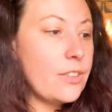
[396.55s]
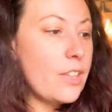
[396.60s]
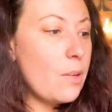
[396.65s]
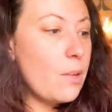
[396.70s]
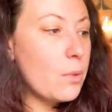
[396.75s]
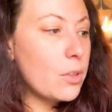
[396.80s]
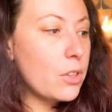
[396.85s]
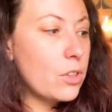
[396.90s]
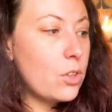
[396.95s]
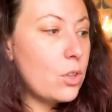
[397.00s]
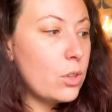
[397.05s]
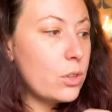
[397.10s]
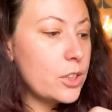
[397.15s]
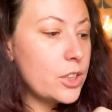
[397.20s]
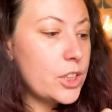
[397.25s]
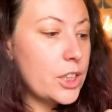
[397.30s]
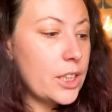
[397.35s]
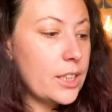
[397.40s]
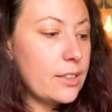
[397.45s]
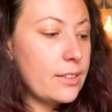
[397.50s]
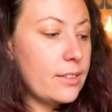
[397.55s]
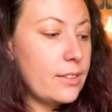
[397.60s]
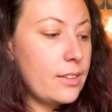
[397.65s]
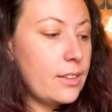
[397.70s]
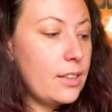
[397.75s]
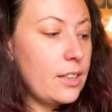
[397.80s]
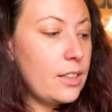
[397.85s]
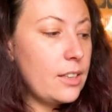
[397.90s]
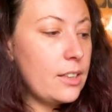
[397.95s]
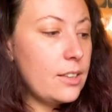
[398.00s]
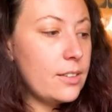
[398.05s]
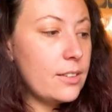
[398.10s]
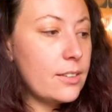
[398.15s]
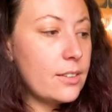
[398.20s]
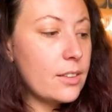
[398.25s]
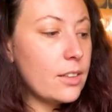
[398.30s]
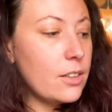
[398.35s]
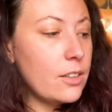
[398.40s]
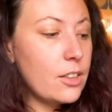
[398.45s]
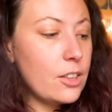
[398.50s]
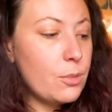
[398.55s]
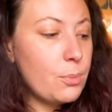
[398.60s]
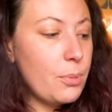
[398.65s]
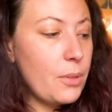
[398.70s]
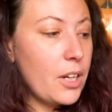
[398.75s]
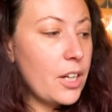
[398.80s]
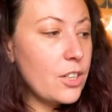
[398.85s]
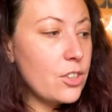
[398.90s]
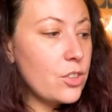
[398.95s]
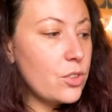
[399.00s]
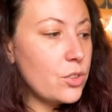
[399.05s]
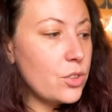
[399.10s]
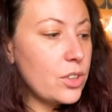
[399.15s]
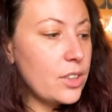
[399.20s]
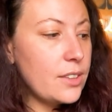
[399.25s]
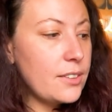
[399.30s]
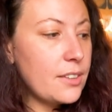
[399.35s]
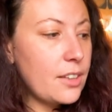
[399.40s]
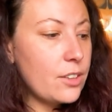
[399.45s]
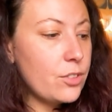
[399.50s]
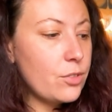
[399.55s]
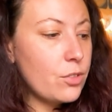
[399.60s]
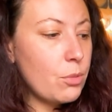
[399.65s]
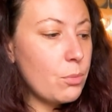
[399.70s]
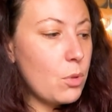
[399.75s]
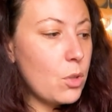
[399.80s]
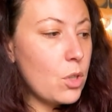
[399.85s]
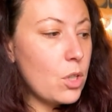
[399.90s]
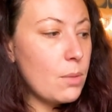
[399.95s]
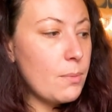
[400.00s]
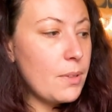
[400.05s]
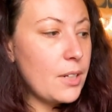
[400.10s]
They were gorgeous. This brand usually sells for more,